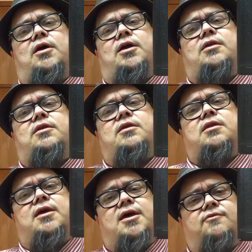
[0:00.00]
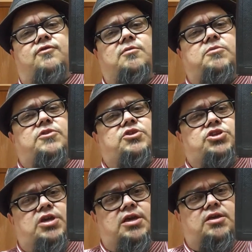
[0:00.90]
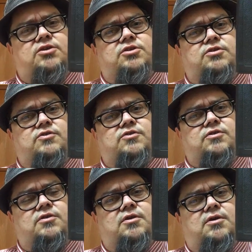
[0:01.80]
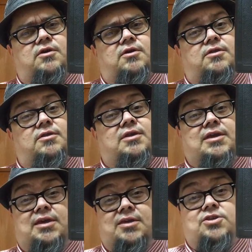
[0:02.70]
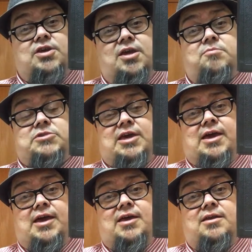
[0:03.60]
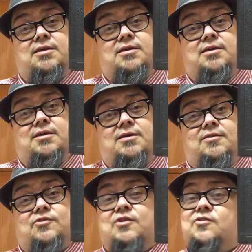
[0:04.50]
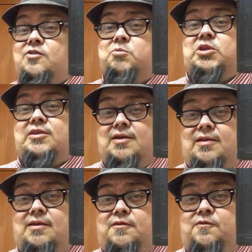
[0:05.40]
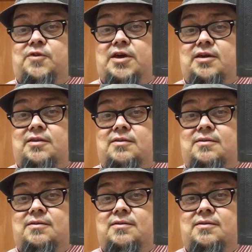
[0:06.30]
It didn't have some of the changes that the King James had since the Mandela Effect.